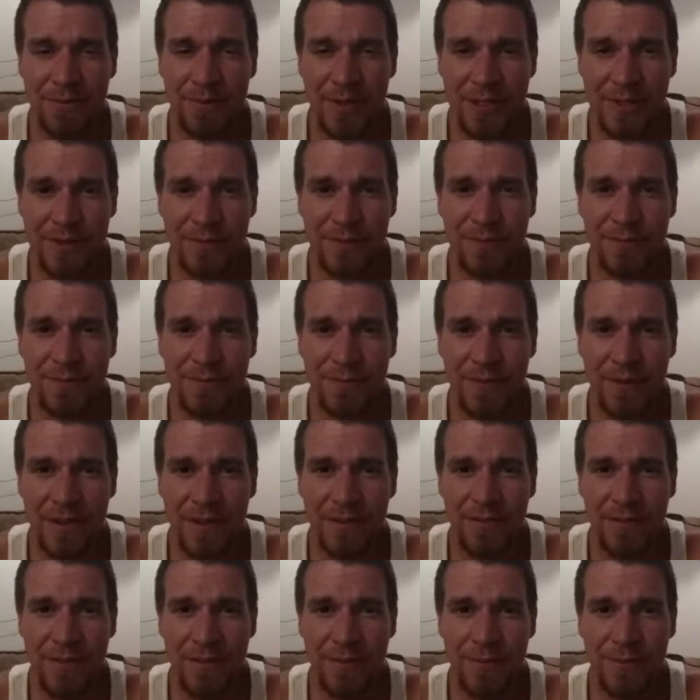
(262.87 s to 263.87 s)
Wrestle in
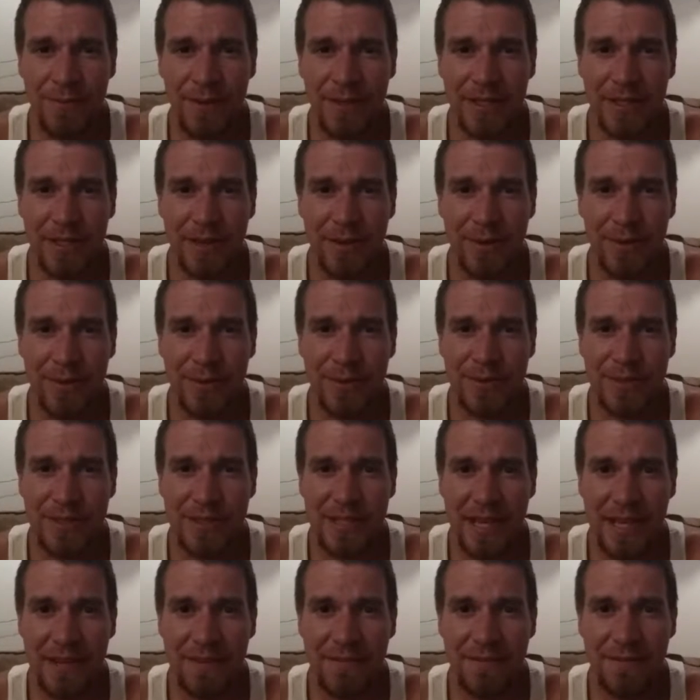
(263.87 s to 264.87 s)
front of a whole
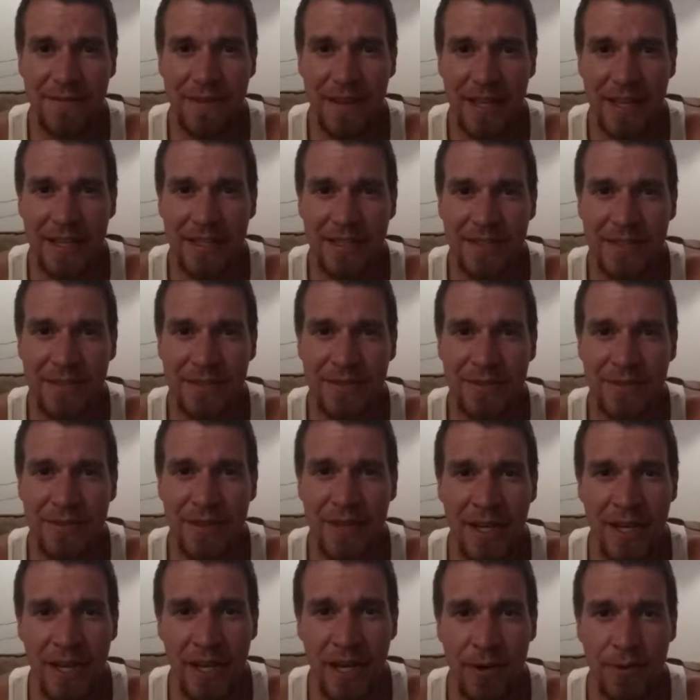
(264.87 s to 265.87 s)
10 fans
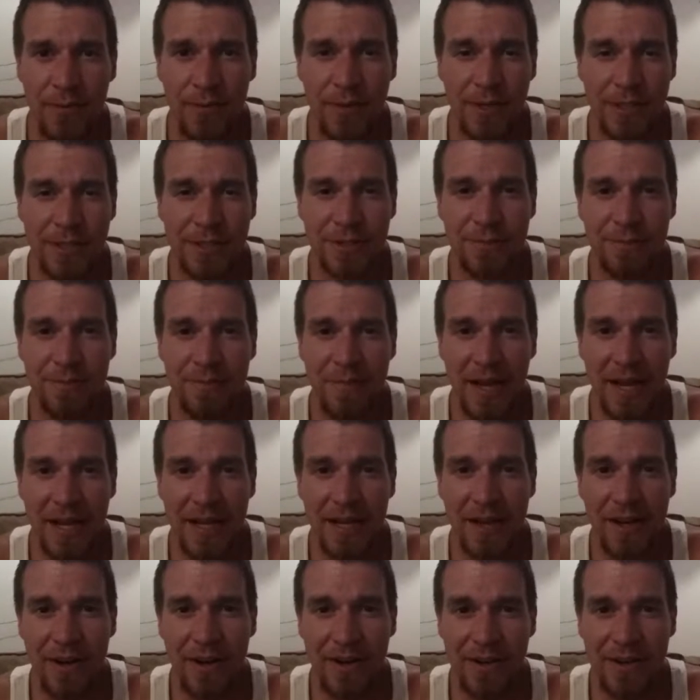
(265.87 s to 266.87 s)
and watch
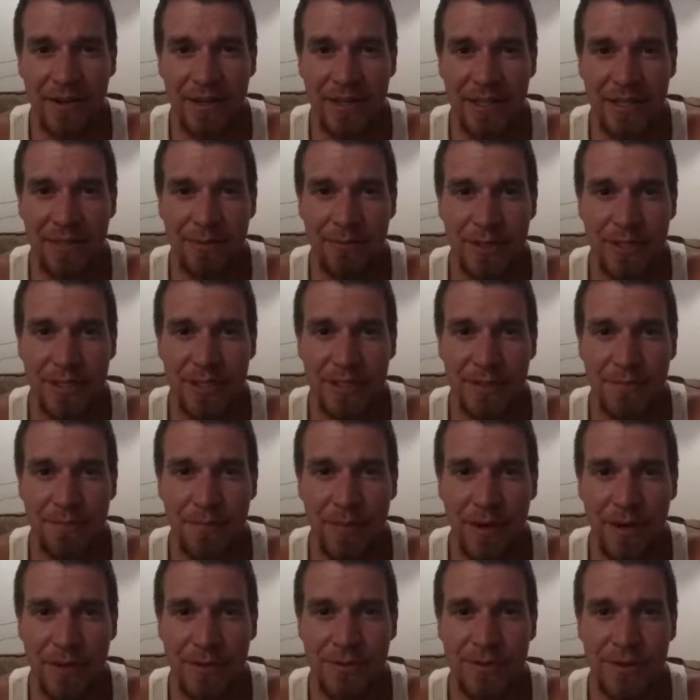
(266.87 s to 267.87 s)
Matt Hardy with his
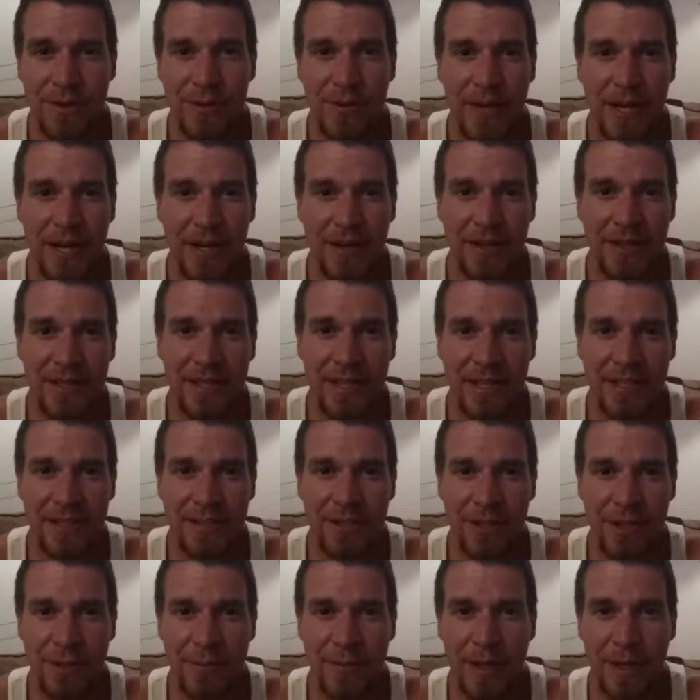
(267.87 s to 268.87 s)
bozo
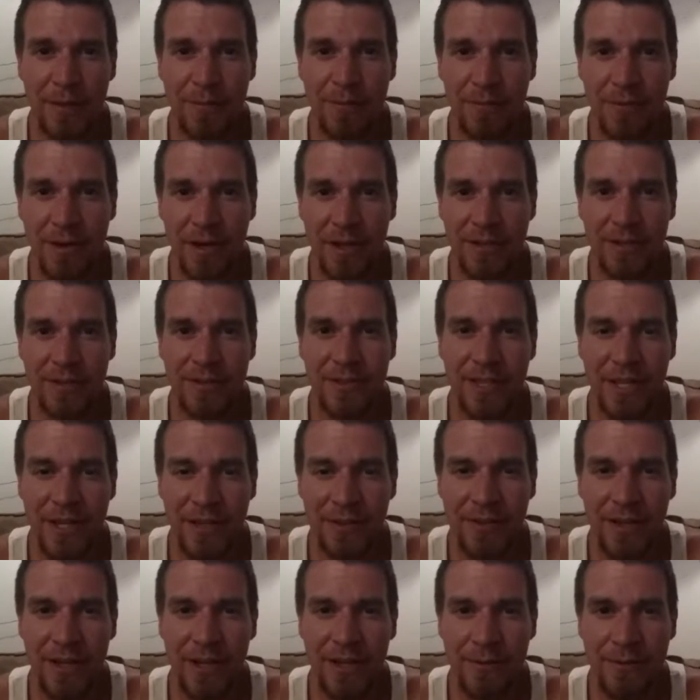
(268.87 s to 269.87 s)
haircut talk about Brother
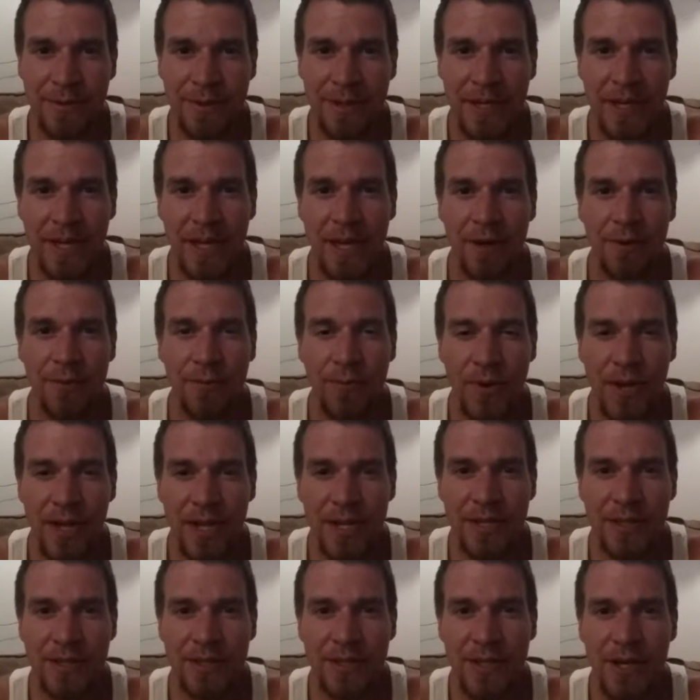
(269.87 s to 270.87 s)
Nero.
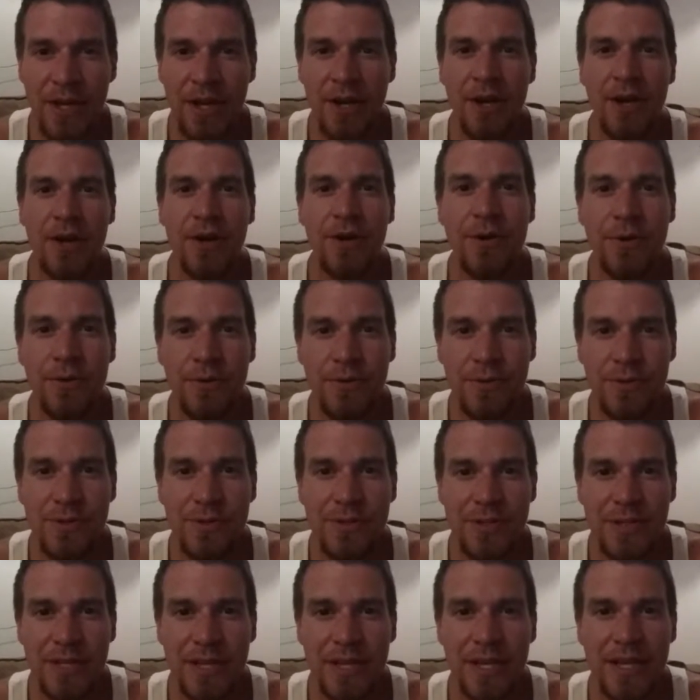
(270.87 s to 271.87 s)
Well,
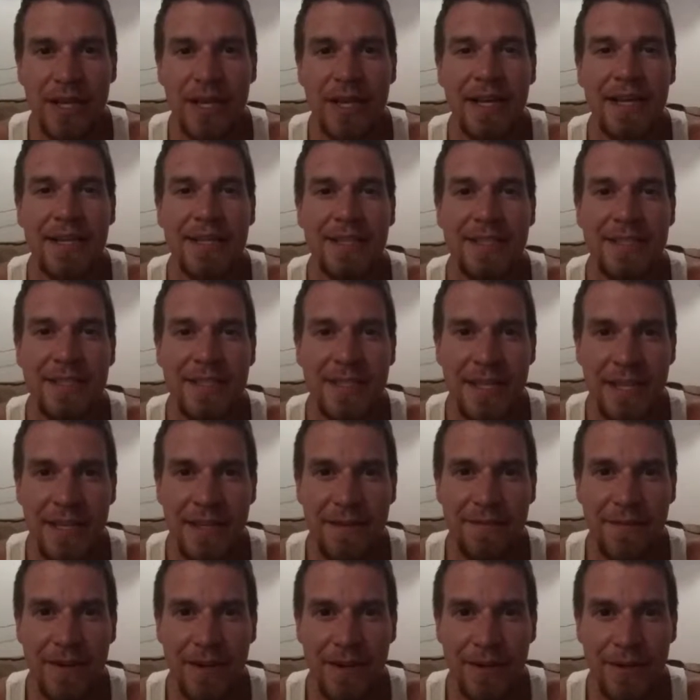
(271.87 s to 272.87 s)

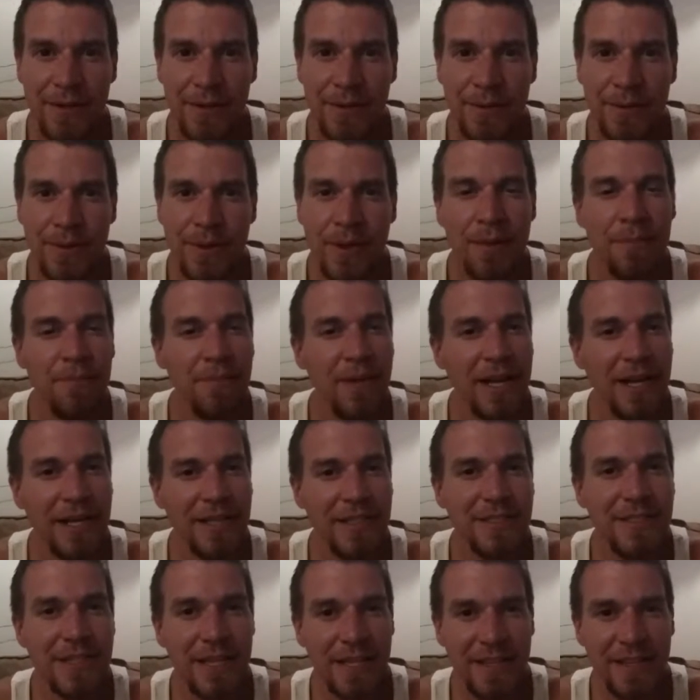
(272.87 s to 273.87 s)
Stevo, my
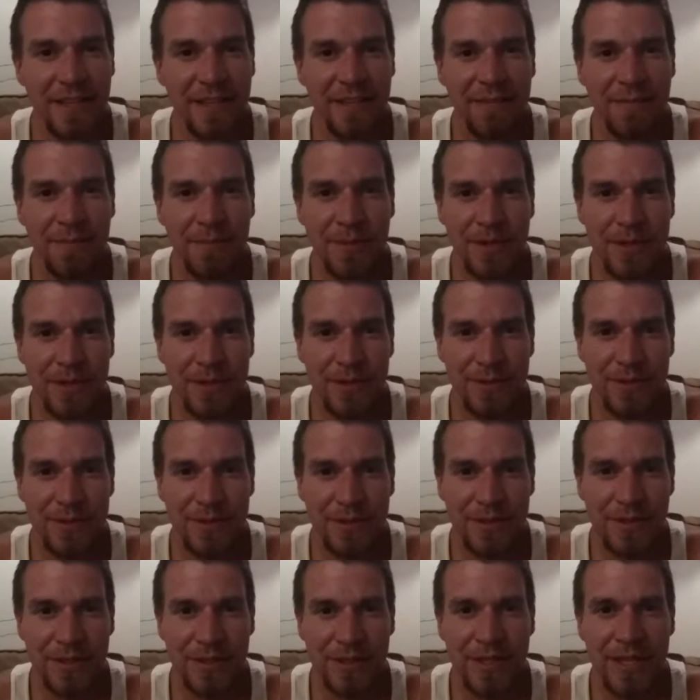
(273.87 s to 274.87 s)
executive
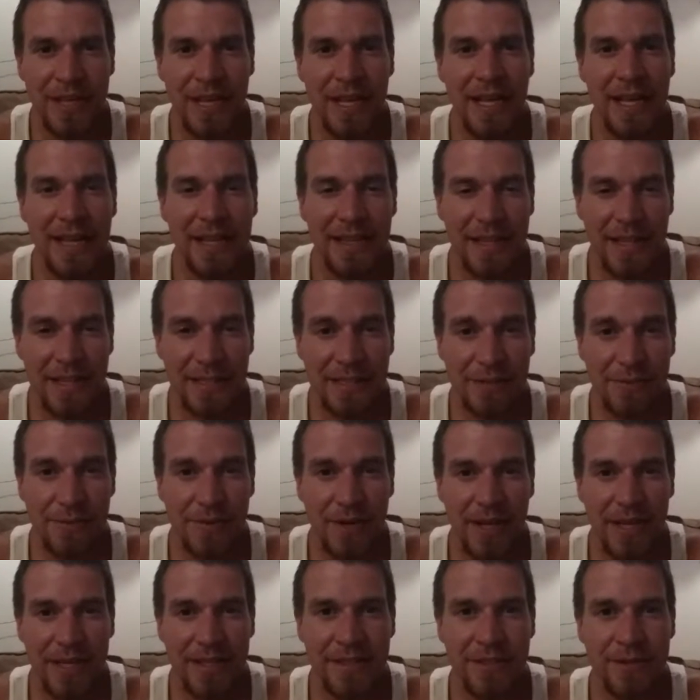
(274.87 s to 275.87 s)
producer, that's
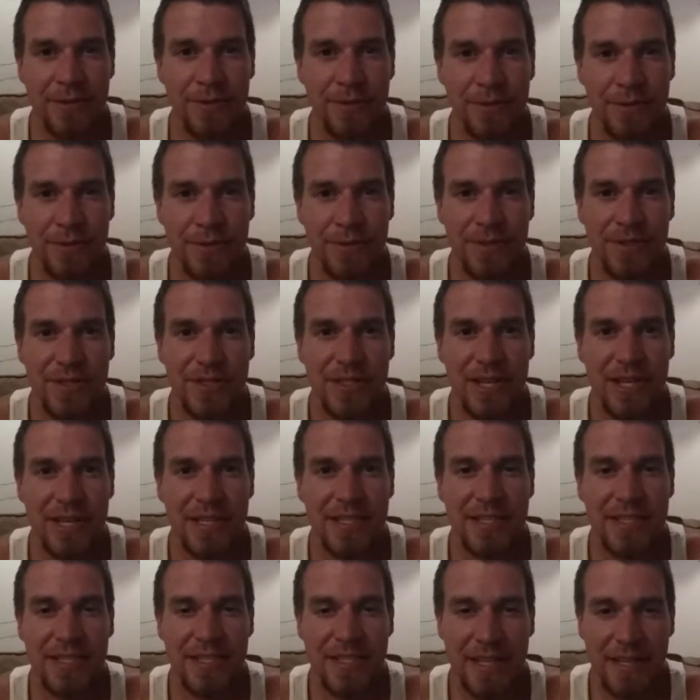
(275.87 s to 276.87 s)
right,
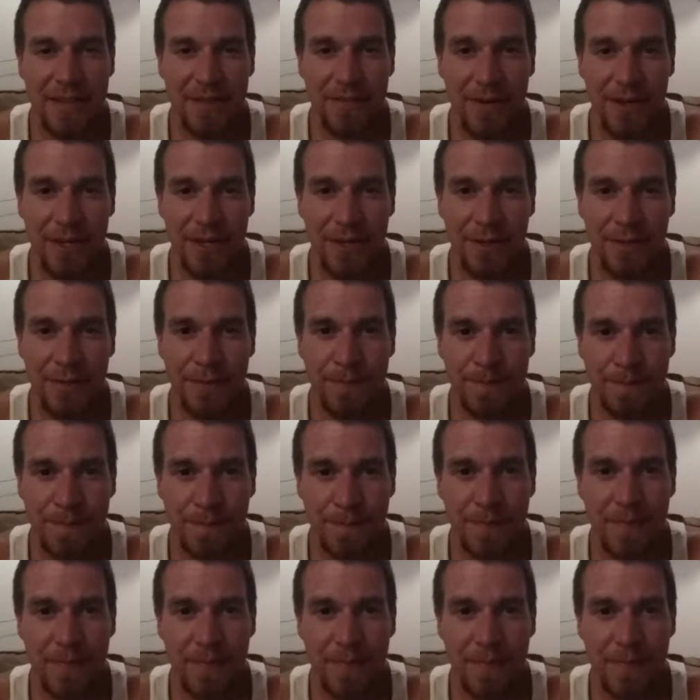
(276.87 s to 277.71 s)
Stevo,